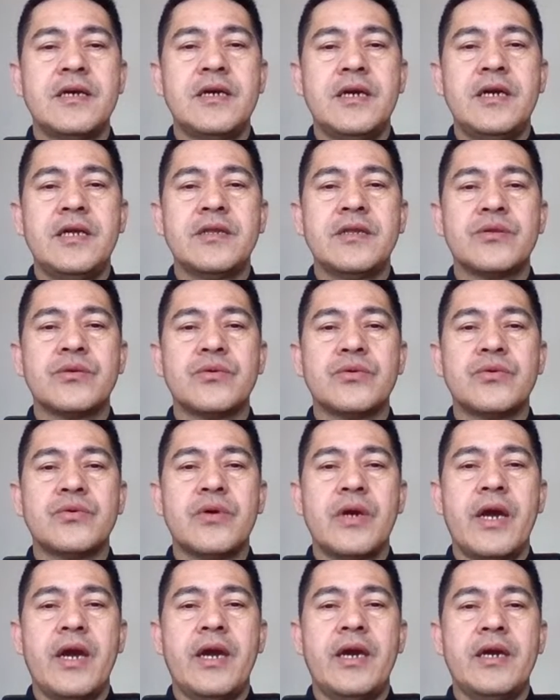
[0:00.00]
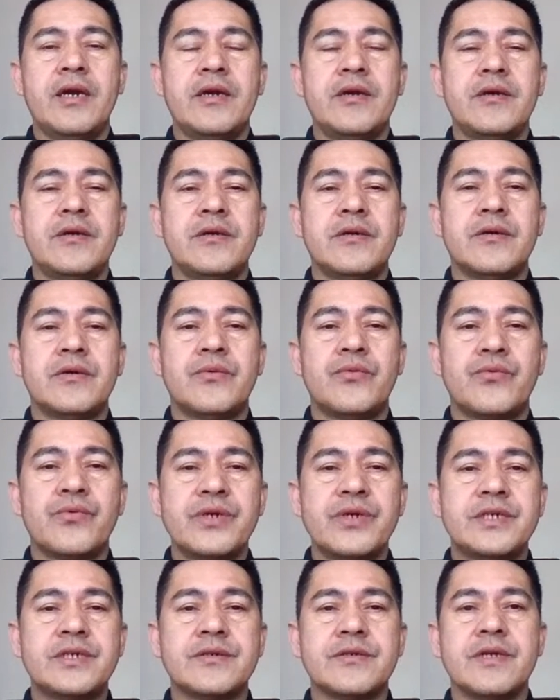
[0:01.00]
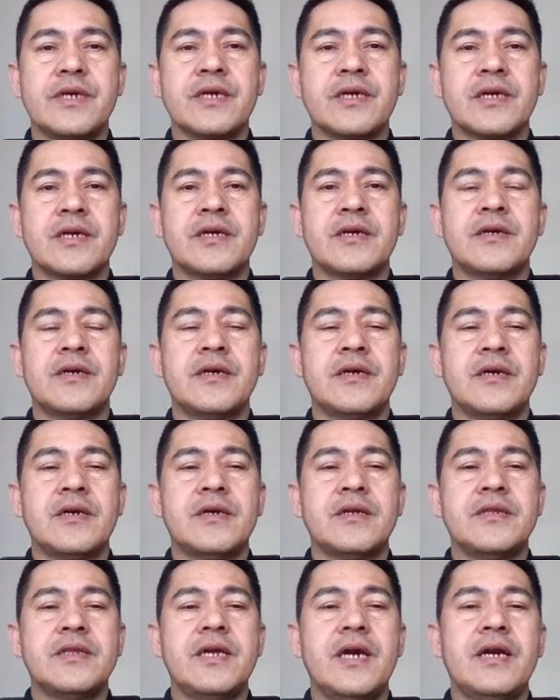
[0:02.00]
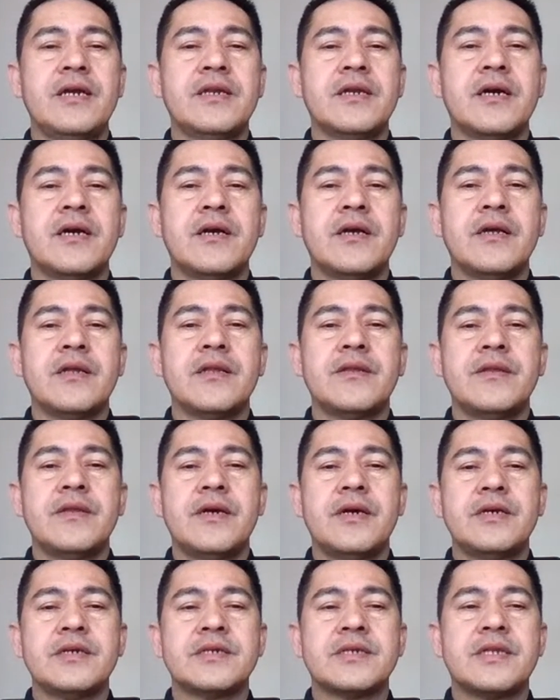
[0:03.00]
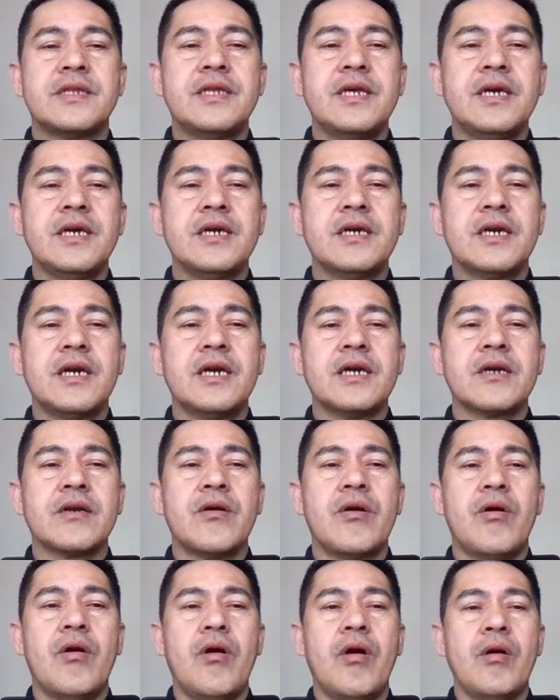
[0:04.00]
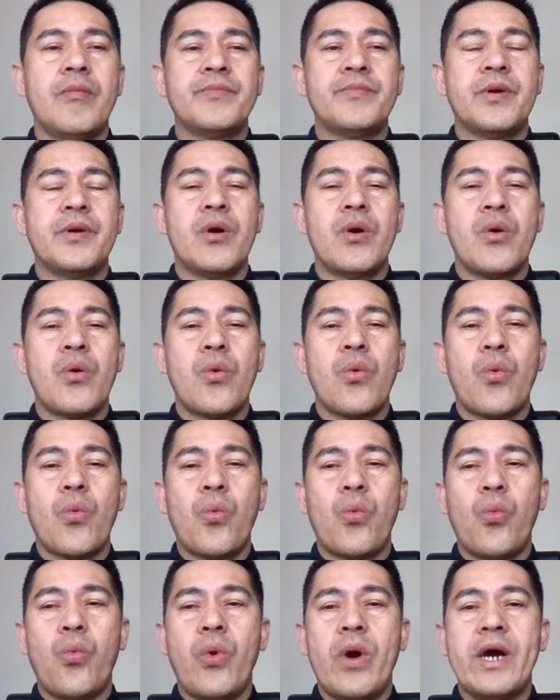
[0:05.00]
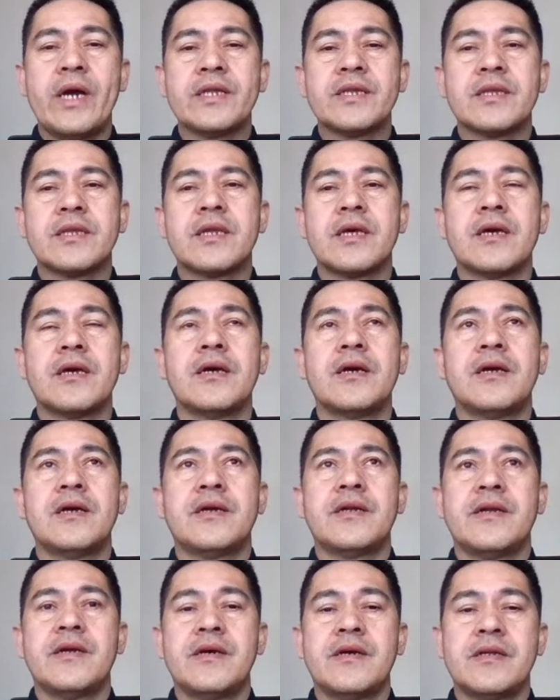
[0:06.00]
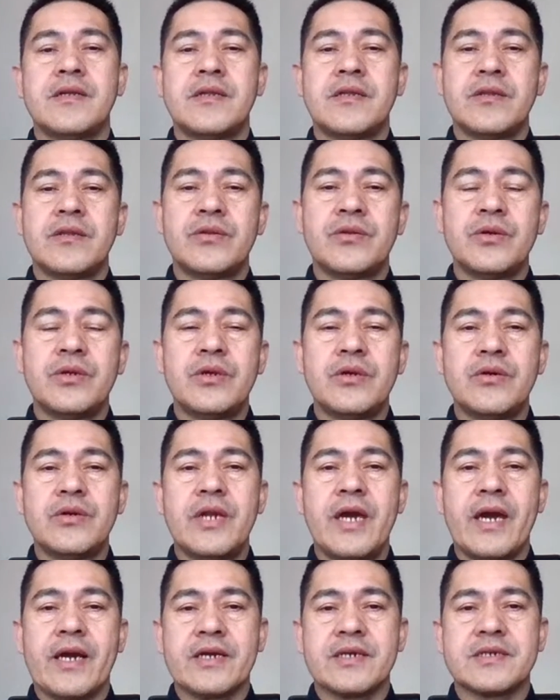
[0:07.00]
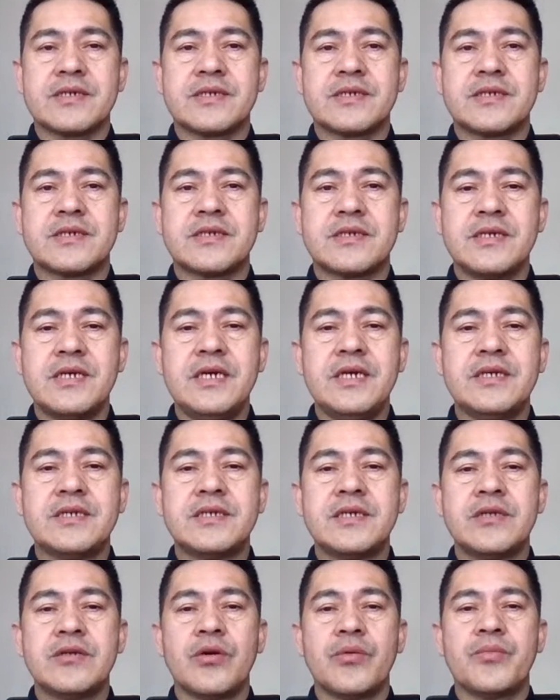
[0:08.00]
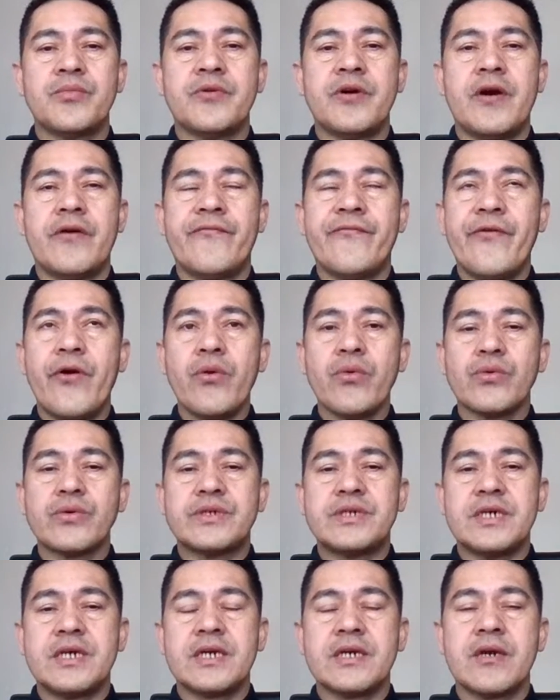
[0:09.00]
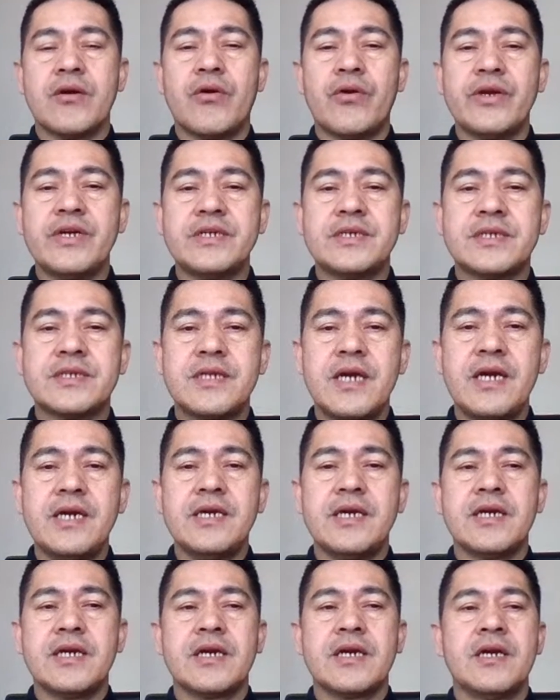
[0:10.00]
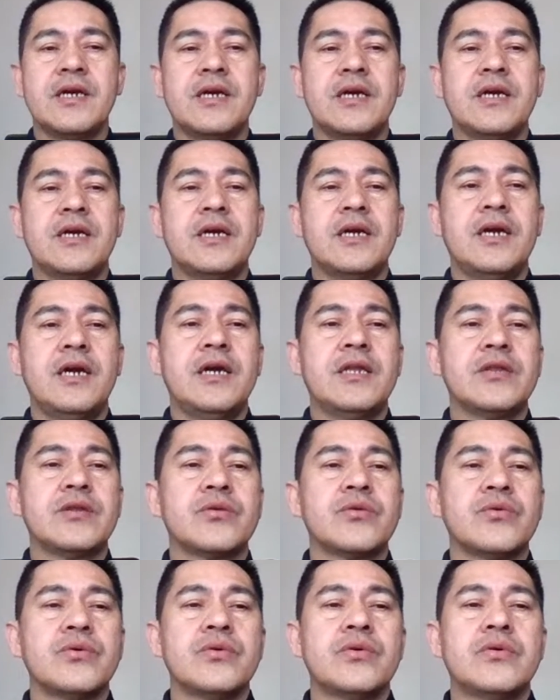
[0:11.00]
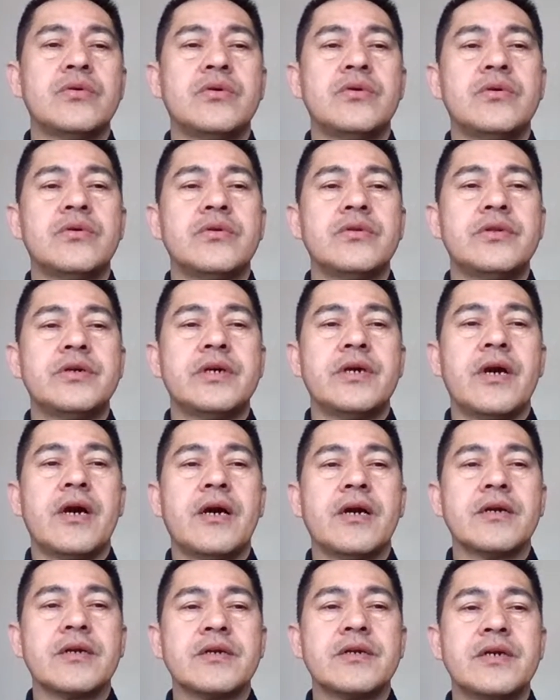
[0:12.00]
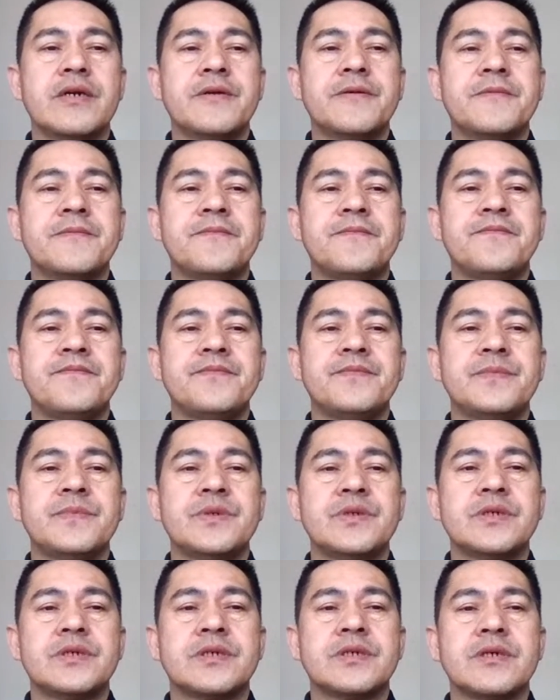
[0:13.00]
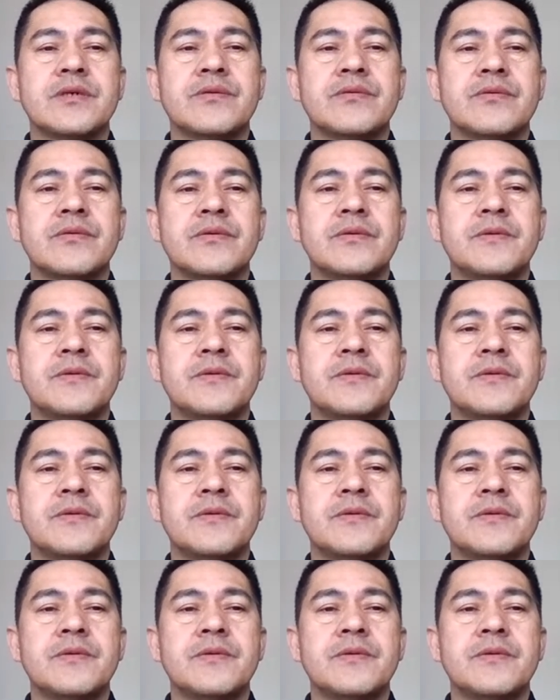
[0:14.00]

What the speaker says: into a reasoning, then they're thinking of what to do next instead of focusing or staying into their anger. So